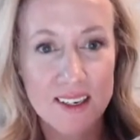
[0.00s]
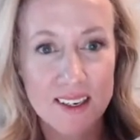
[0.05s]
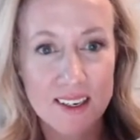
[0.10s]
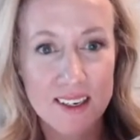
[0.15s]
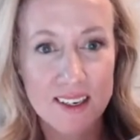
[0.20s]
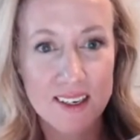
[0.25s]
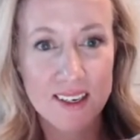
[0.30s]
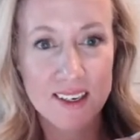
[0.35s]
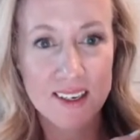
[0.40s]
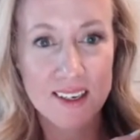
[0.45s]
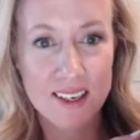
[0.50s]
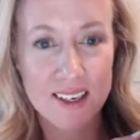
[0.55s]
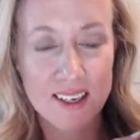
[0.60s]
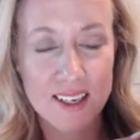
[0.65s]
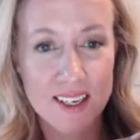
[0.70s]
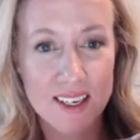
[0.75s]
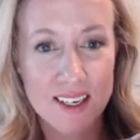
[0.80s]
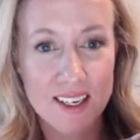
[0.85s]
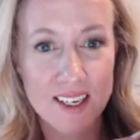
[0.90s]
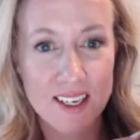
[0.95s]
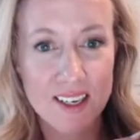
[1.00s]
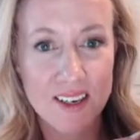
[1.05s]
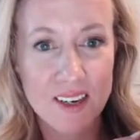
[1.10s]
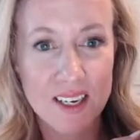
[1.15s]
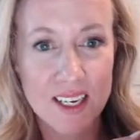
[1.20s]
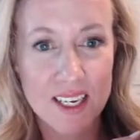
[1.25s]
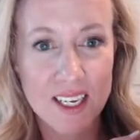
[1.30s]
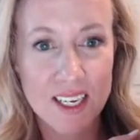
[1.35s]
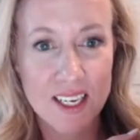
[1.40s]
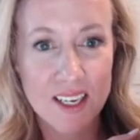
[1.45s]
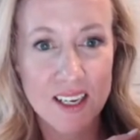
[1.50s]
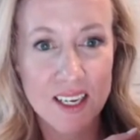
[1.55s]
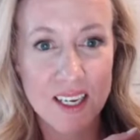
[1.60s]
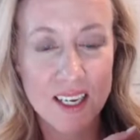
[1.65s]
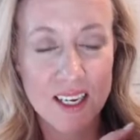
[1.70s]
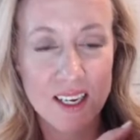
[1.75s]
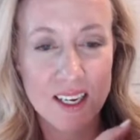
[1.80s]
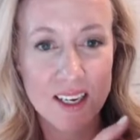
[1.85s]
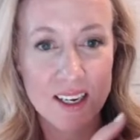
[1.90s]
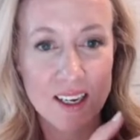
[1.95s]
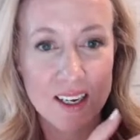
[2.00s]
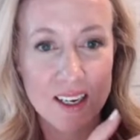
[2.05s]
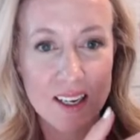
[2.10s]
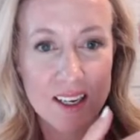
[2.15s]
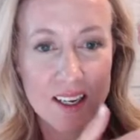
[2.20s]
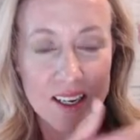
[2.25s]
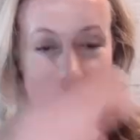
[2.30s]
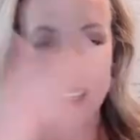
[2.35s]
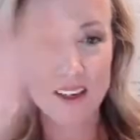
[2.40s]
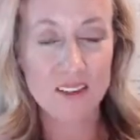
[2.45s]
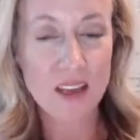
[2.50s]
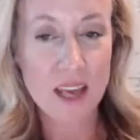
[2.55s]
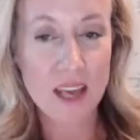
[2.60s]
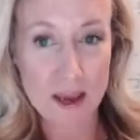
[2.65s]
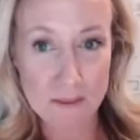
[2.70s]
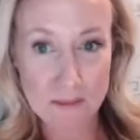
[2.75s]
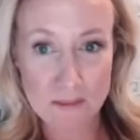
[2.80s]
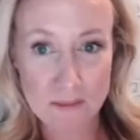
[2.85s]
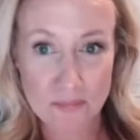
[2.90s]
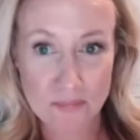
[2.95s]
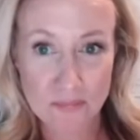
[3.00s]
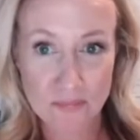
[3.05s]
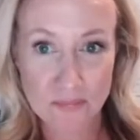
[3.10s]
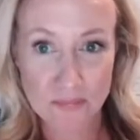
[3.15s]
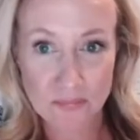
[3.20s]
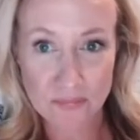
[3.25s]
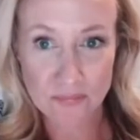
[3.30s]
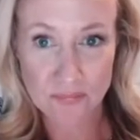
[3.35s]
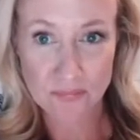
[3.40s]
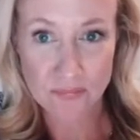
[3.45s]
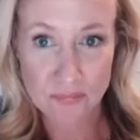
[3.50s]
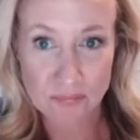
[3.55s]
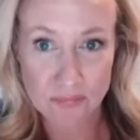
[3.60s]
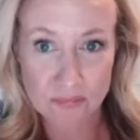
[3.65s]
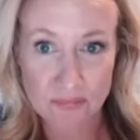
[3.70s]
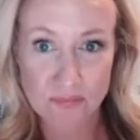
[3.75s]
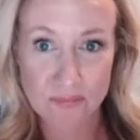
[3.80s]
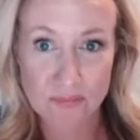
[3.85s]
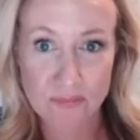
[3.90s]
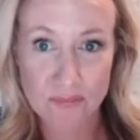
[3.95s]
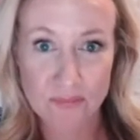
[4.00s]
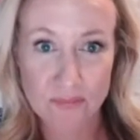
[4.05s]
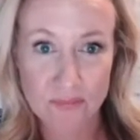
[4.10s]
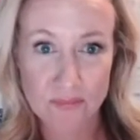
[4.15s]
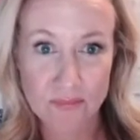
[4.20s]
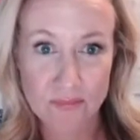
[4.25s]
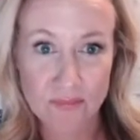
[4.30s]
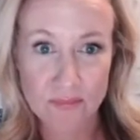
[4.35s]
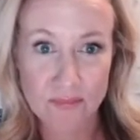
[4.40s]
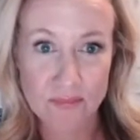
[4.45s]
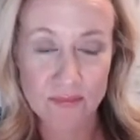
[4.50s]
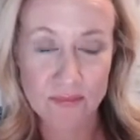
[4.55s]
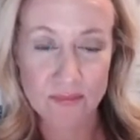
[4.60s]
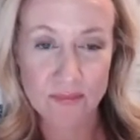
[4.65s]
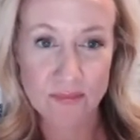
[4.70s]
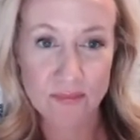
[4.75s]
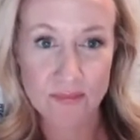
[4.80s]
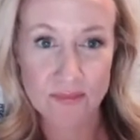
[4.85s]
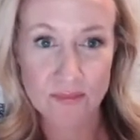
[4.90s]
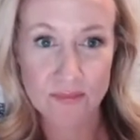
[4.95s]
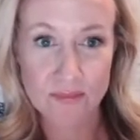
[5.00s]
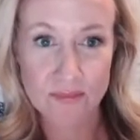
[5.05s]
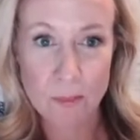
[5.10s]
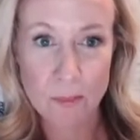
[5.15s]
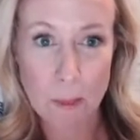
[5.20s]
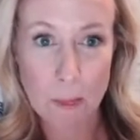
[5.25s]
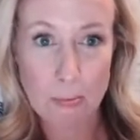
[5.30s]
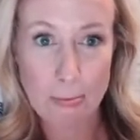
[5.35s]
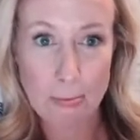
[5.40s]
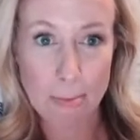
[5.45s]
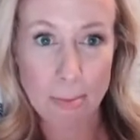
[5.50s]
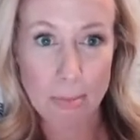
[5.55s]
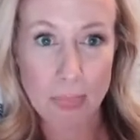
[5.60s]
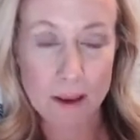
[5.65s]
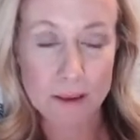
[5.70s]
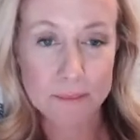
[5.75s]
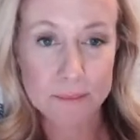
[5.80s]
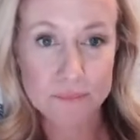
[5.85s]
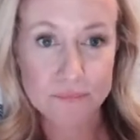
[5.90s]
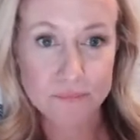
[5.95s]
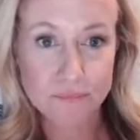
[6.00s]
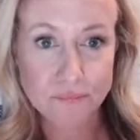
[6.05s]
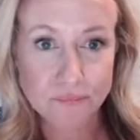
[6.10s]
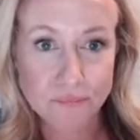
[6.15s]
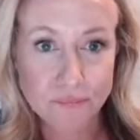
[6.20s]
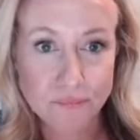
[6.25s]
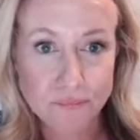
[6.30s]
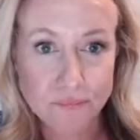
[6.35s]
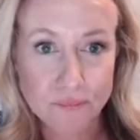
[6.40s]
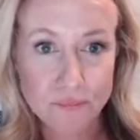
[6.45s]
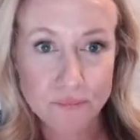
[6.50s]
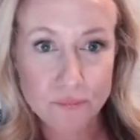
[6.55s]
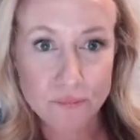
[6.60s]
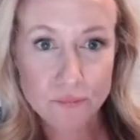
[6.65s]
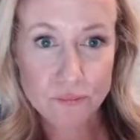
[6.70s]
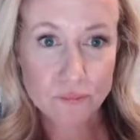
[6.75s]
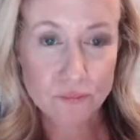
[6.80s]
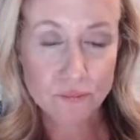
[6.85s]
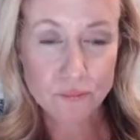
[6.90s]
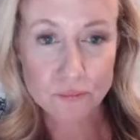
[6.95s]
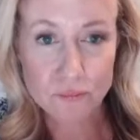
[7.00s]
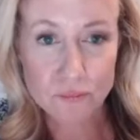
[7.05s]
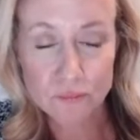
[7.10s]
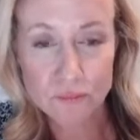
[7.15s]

No words are spoken by the person on screen.